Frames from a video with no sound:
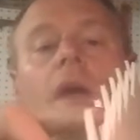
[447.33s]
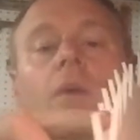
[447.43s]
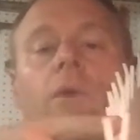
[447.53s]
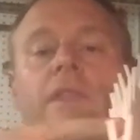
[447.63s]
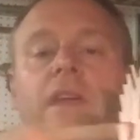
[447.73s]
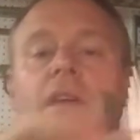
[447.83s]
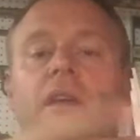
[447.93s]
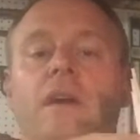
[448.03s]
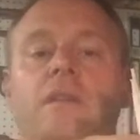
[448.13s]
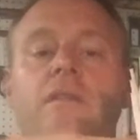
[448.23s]
and what that
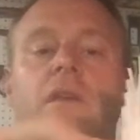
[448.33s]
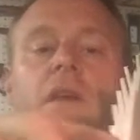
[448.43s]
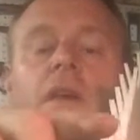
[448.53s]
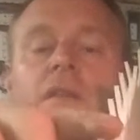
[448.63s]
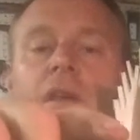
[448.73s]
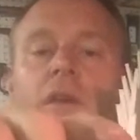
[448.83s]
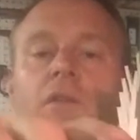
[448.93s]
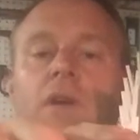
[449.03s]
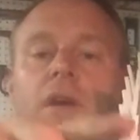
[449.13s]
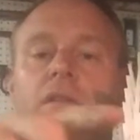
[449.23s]
does is that
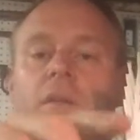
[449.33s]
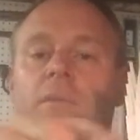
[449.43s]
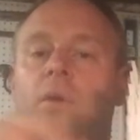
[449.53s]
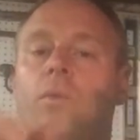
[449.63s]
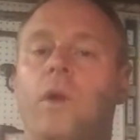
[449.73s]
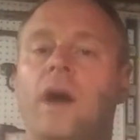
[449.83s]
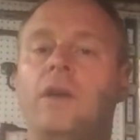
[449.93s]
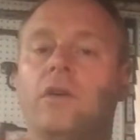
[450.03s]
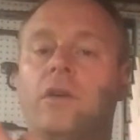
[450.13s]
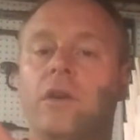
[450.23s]
creates a bit
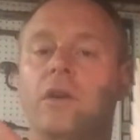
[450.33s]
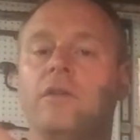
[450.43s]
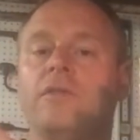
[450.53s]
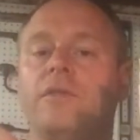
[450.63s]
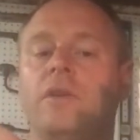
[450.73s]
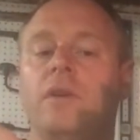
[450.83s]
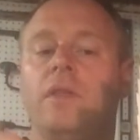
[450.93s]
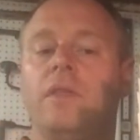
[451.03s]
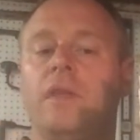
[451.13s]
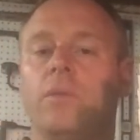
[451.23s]
wider kerf
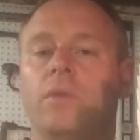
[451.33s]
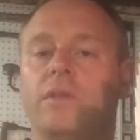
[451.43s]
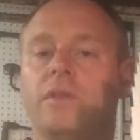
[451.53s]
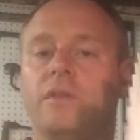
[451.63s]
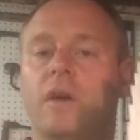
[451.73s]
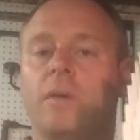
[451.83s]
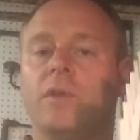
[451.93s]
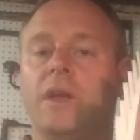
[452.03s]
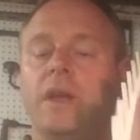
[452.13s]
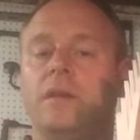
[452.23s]
than what the saw
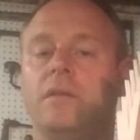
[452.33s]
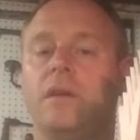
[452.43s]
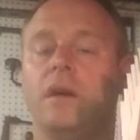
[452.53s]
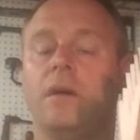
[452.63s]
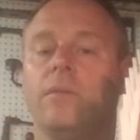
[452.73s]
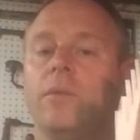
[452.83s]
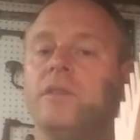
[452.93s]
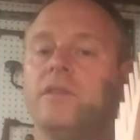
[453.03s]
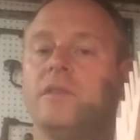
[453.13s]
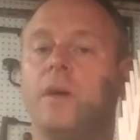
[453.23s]
blade, uh, what
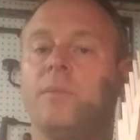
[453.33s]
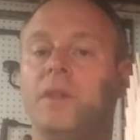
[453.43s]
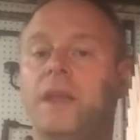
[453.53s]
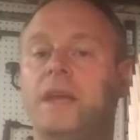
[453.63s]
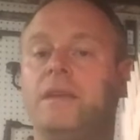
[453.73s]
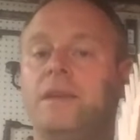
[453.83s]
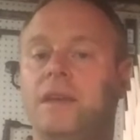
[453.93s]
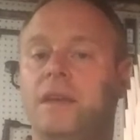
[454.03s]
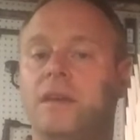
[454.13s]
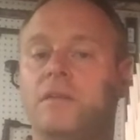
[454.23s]
the saw plate
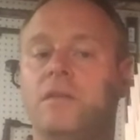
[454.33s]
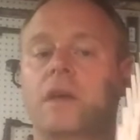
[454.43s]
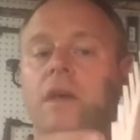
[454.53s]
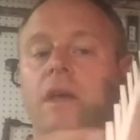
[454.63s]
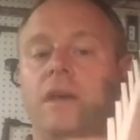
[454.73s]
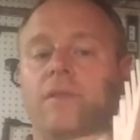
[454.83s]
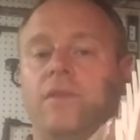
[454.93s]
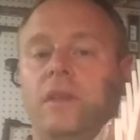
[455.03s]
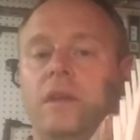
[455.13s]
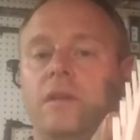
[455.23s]
is. If
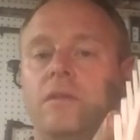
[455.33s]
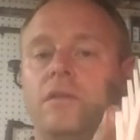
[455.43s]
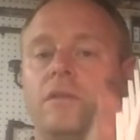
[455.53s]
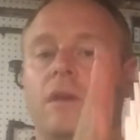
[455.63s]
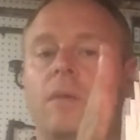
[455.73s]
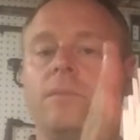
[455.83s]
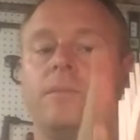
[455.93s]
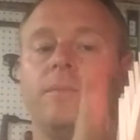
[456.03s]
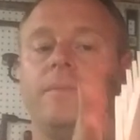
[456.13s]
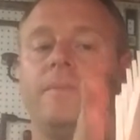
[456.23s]
the saw
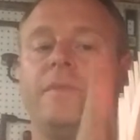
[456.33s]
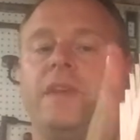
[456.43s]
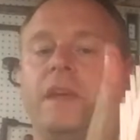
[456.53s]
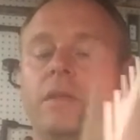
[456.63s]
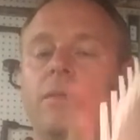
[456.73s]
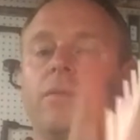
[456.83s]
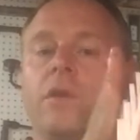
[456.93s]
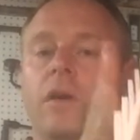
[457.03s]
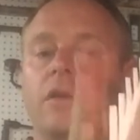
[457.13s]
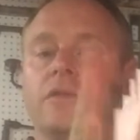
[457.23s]
teeth
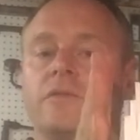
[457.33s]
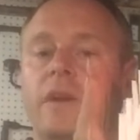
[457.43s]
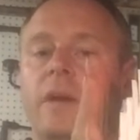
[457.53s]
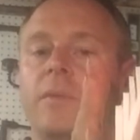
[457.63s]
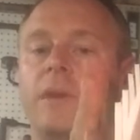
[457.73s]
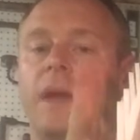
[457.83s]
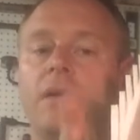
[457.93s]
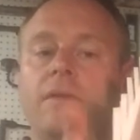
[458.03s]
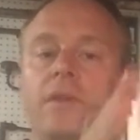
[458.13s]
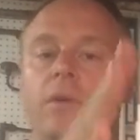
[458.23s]
were all straight up and
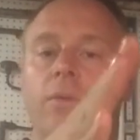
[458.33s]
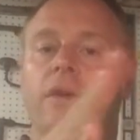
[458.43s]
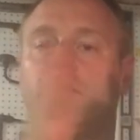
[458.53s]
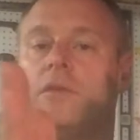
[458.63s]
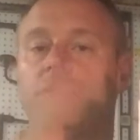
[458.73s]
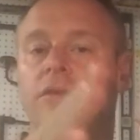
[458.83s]
down, if there was no